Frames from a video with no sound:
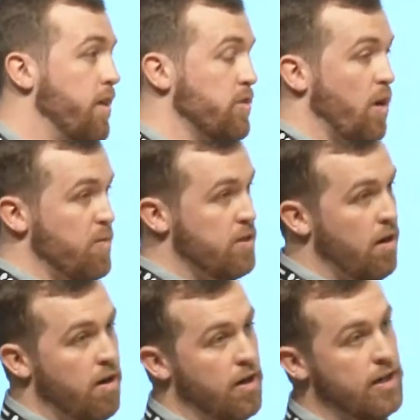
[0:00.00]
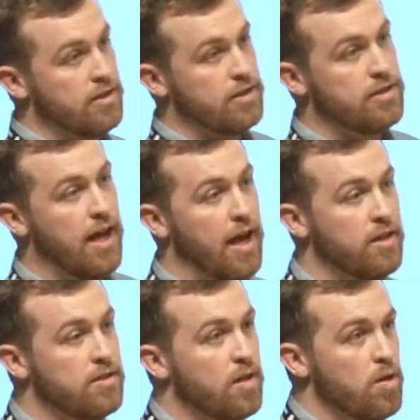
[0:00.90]
Things like Metoric is a
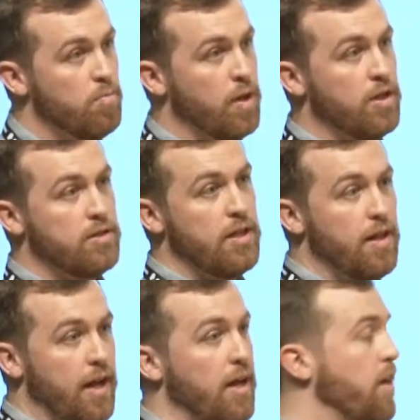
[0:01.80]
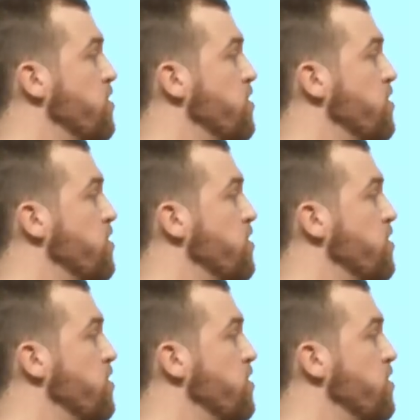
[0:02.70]
SaaS, because then they can